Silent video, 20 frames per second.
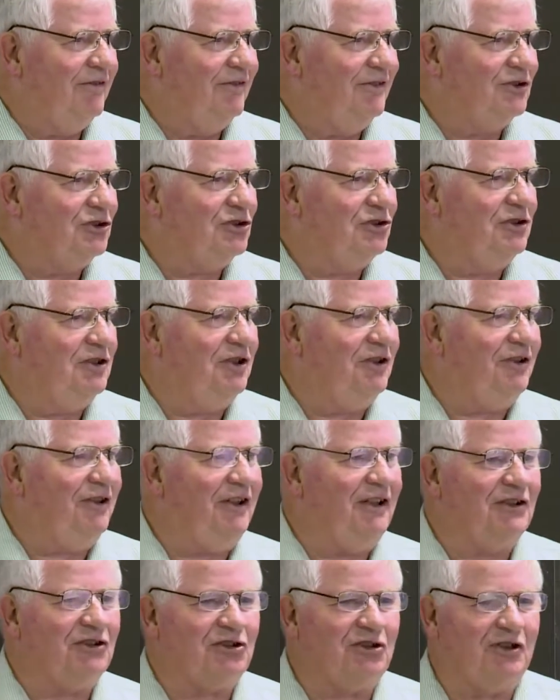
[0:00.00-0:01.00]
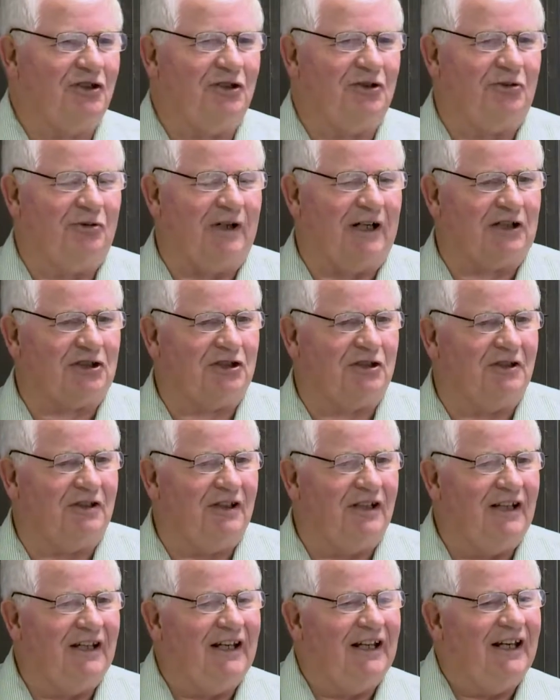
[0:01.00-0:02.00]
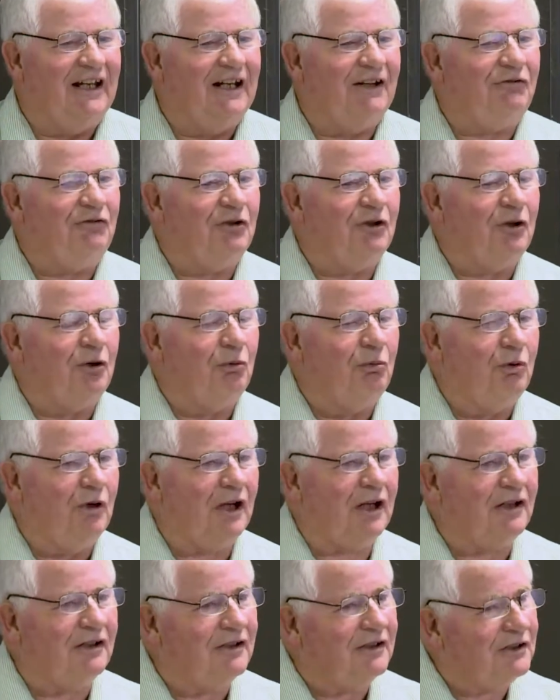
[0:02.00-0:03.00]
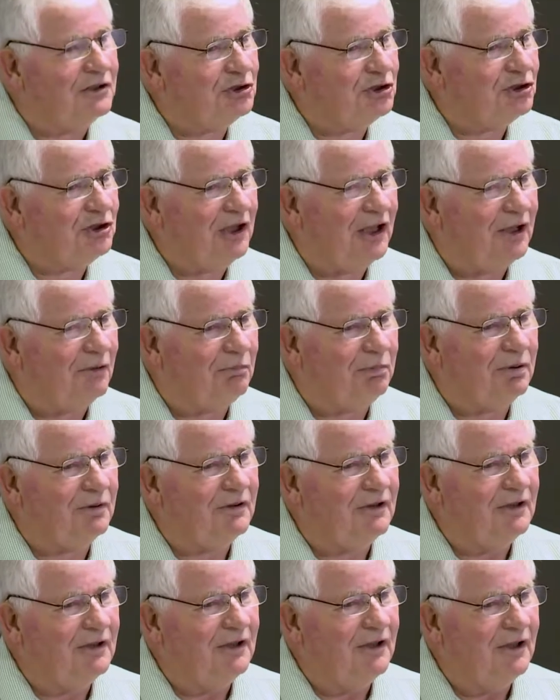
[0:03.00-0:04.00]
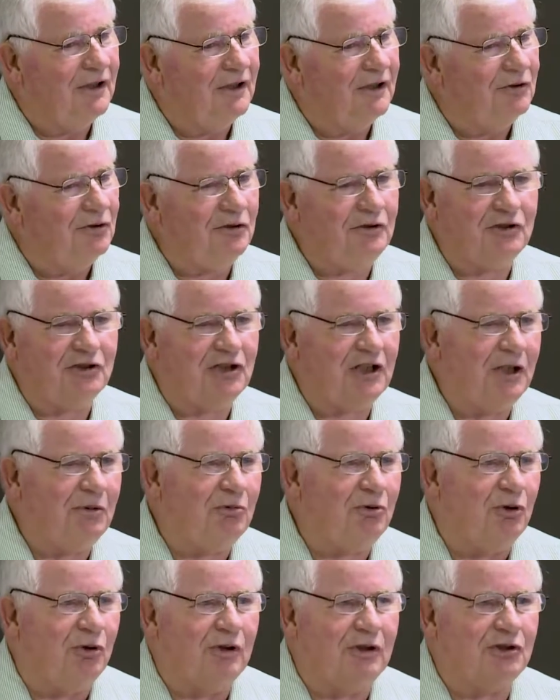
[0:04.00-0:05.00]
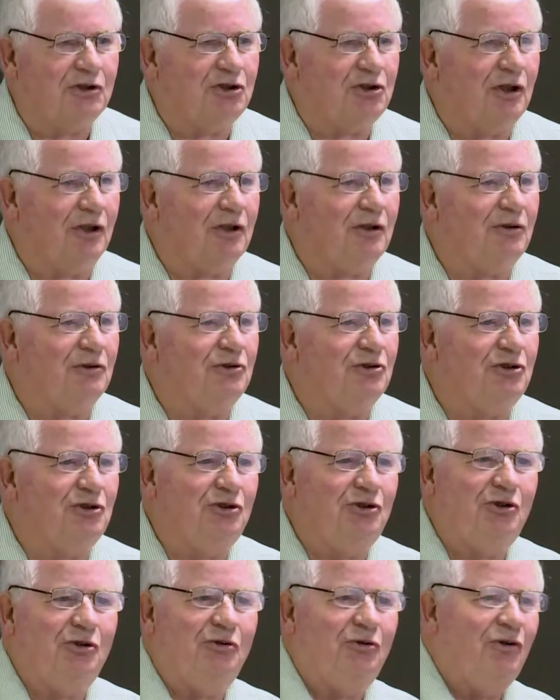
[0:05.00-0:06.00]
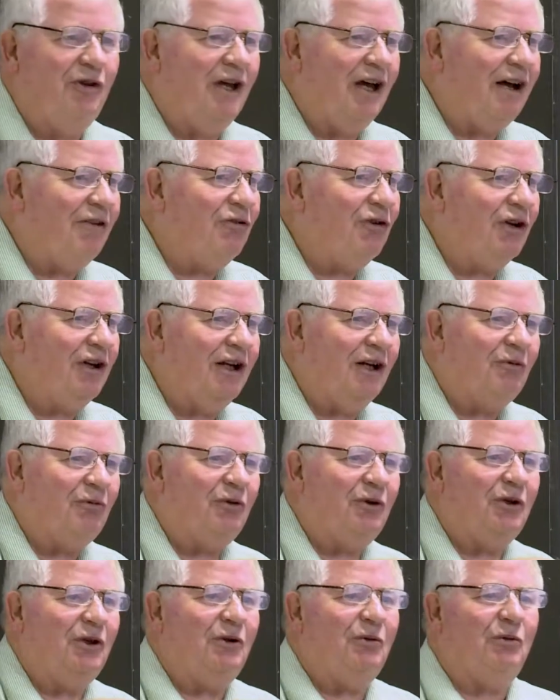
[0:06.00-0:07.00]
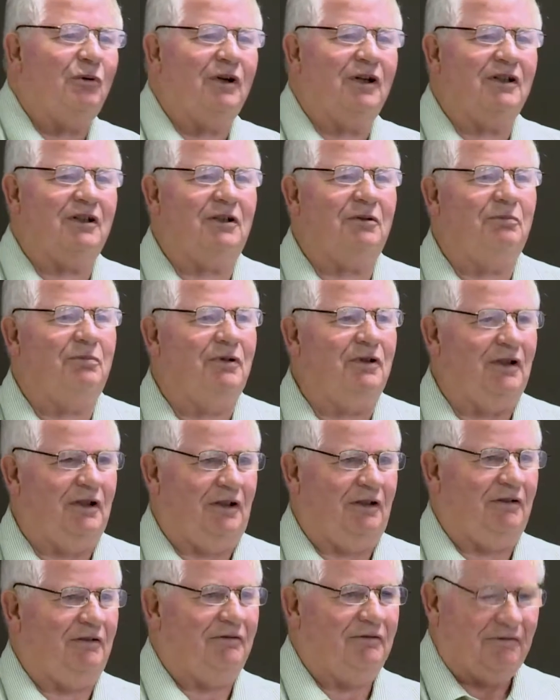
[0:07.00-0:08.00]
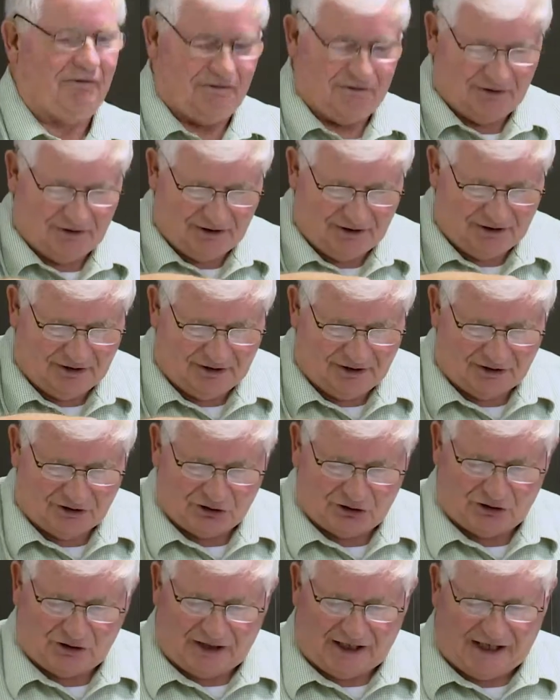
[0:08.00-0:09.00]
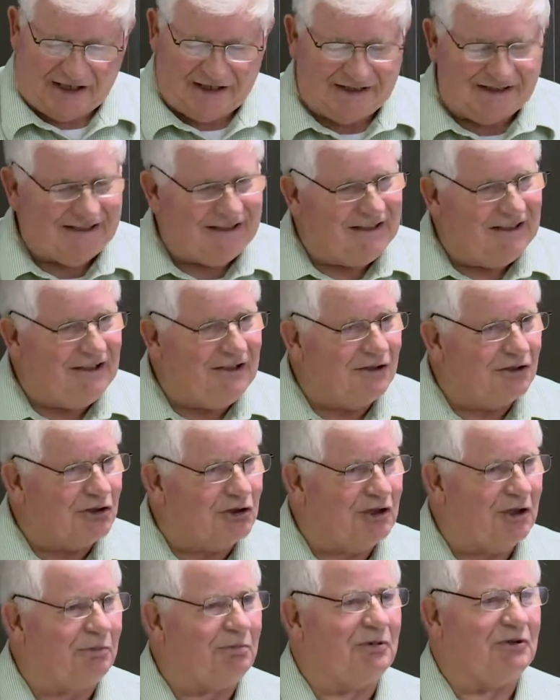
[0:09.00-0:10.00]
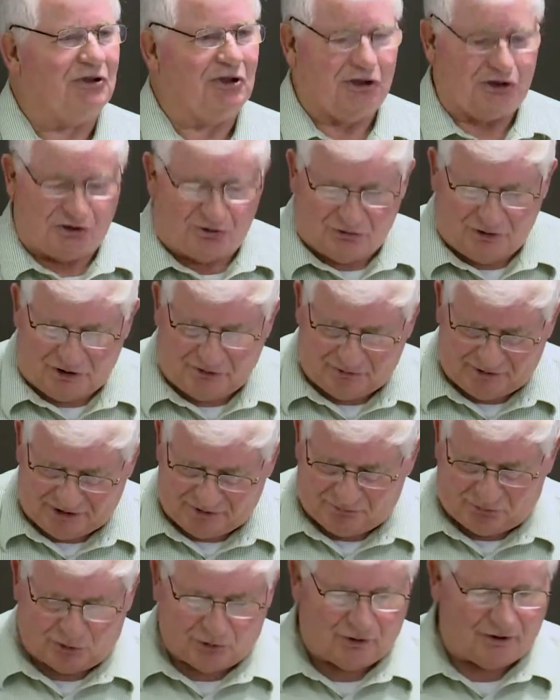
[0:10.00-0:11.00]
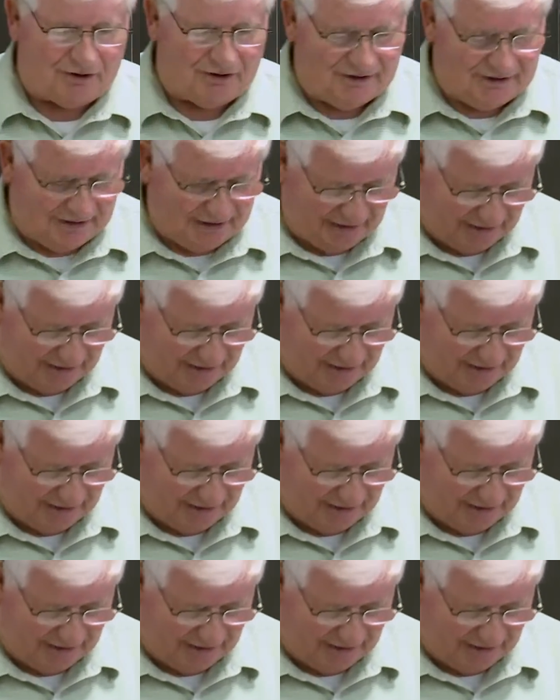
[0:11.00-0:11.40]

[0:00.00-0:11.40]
steering us in a direction. And if you're a rudderless ship, you just keep going in circles, and you never get where you want to be. So leadership is extremely important.